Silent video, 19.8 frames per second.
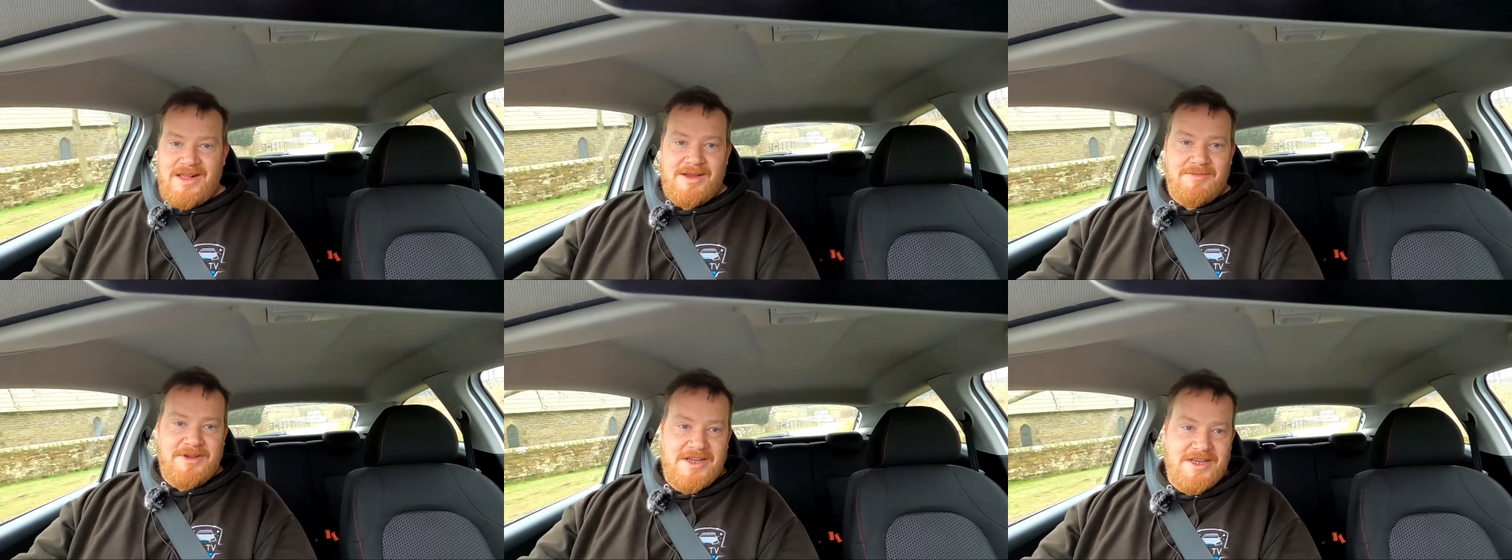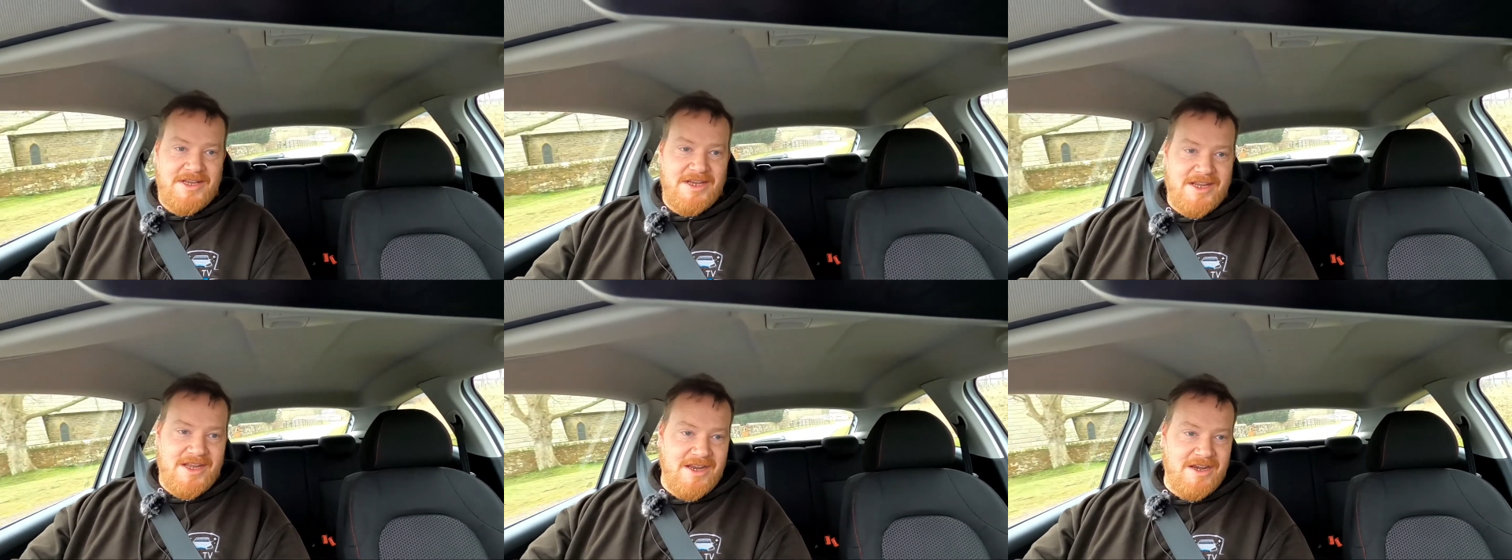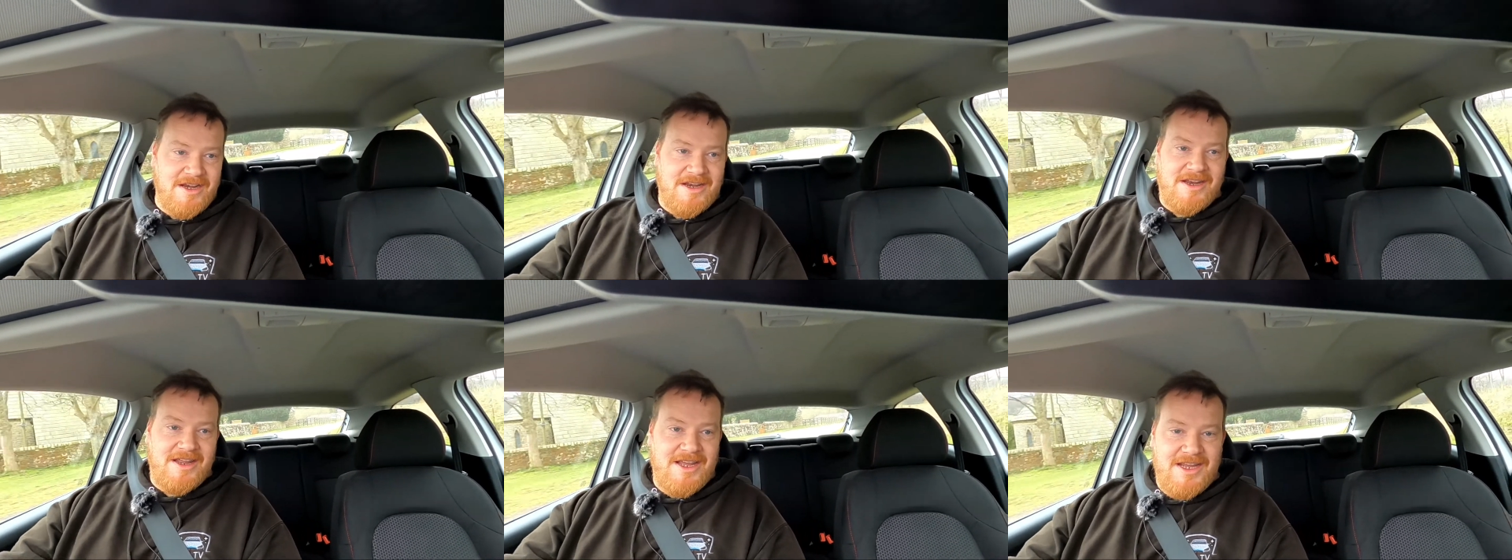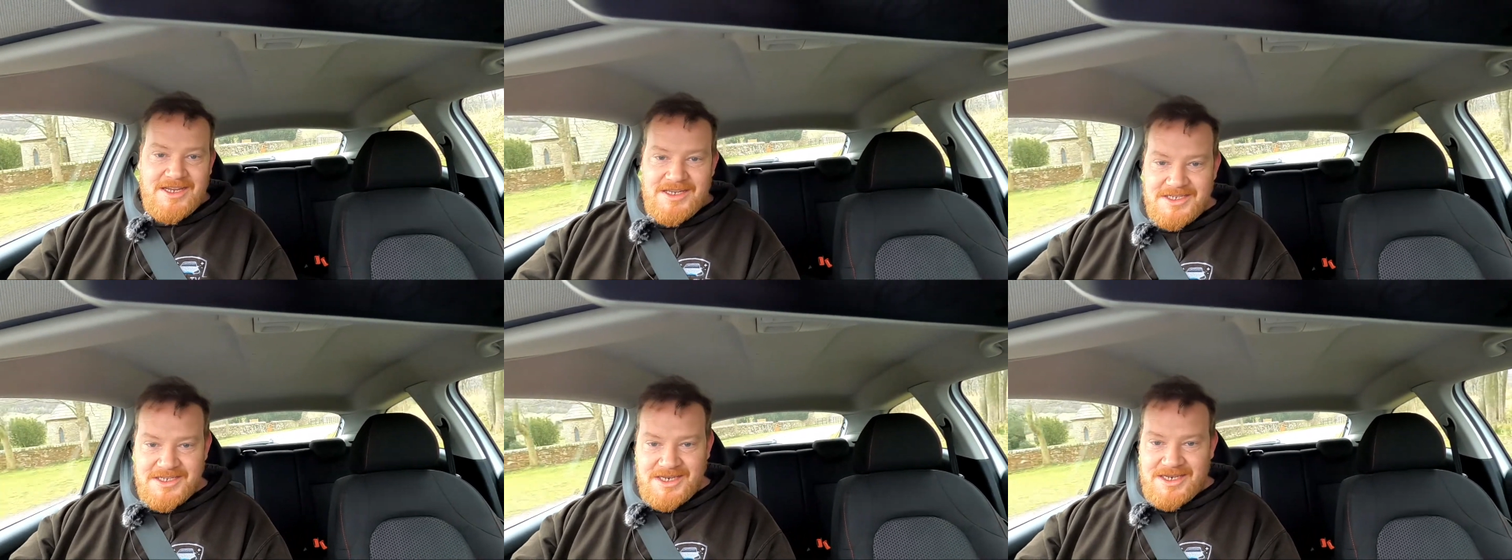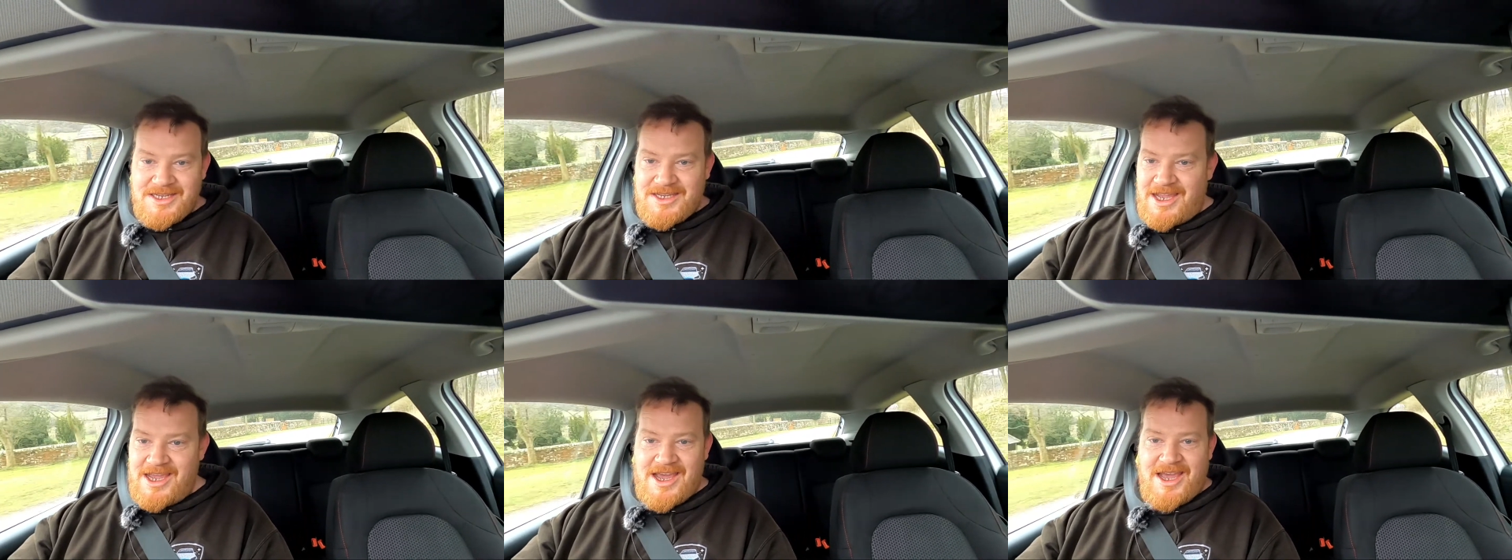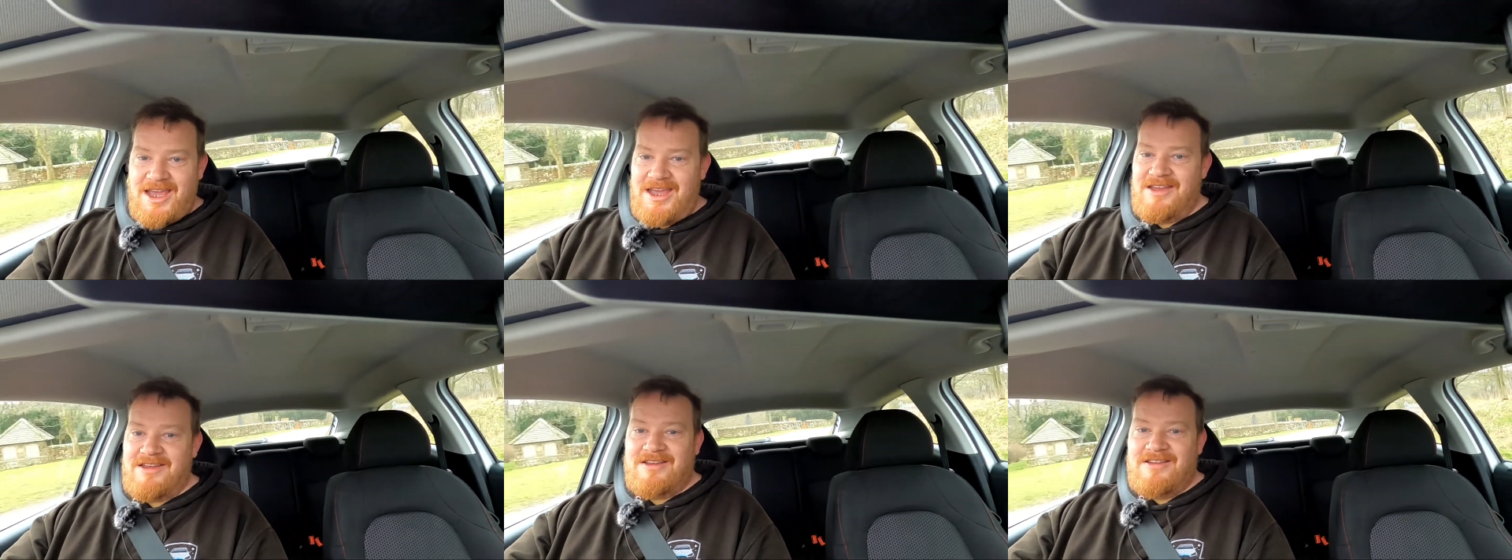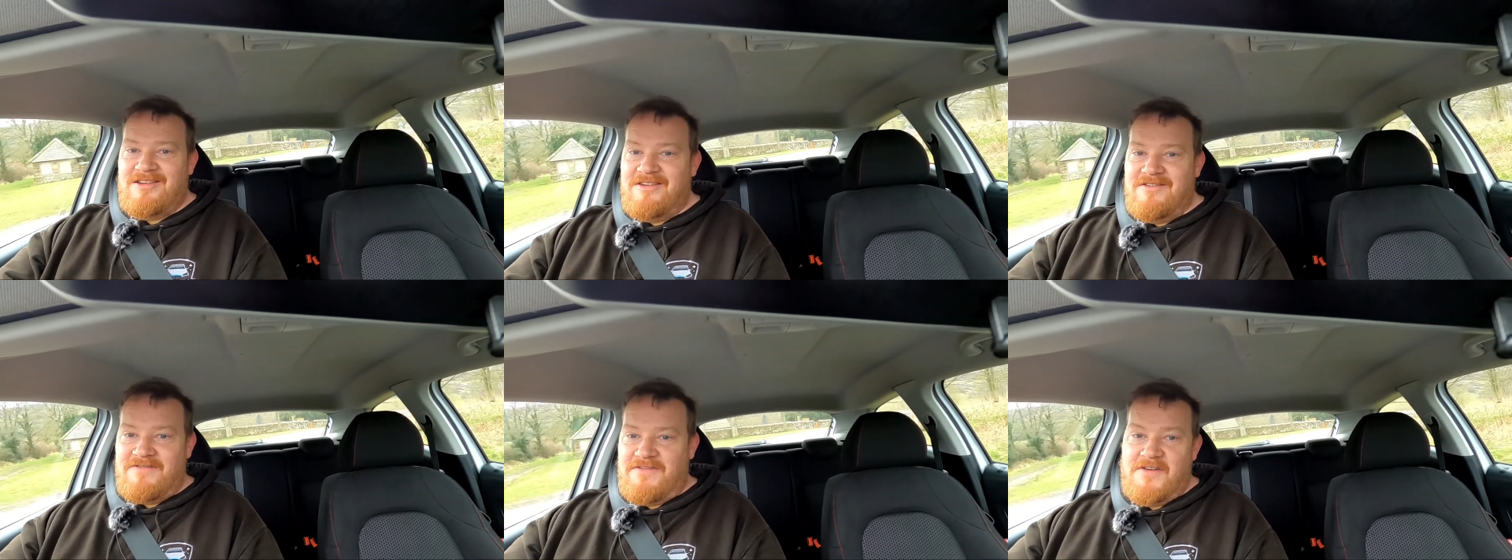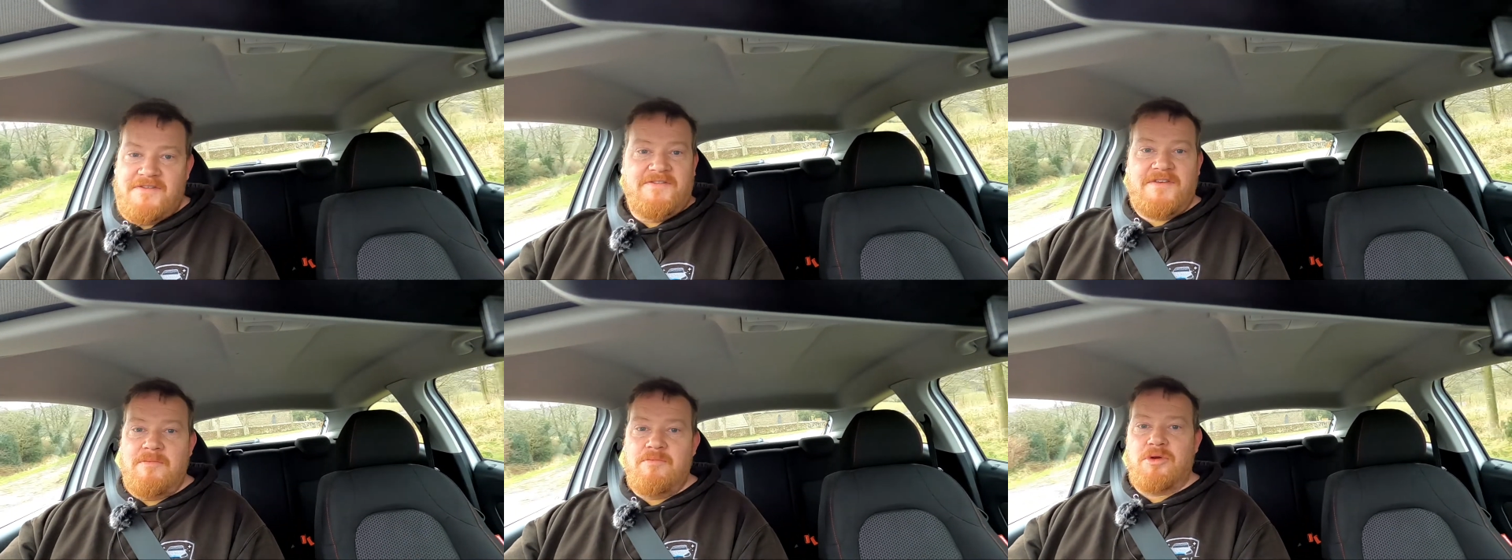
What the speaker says: I mean, you can easily get 50